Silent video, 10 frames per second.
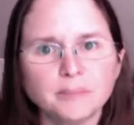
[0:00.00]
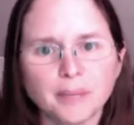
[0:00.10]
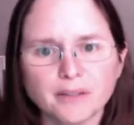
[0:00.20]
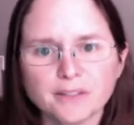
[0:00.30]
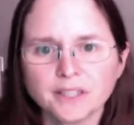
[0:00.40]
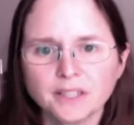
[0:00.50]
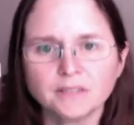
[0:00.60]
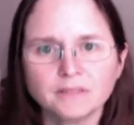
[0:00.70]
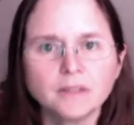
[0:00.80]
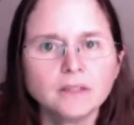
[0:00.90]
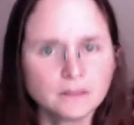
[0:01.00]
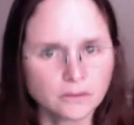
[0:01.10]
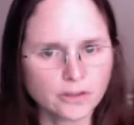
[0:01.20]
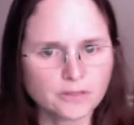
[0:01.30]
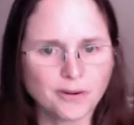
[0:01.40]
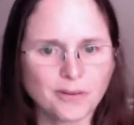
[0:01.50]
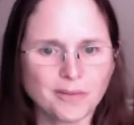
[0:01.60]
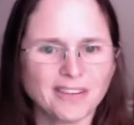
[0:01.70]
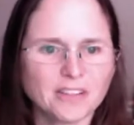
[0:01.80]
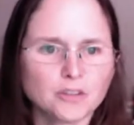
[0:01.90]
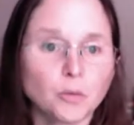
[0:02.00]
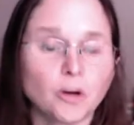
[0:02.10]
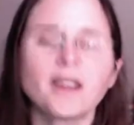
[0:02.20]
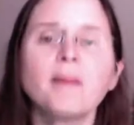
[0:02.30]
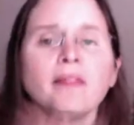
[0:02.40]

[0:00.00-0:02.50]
bears in Great Smoky Mountain National Park?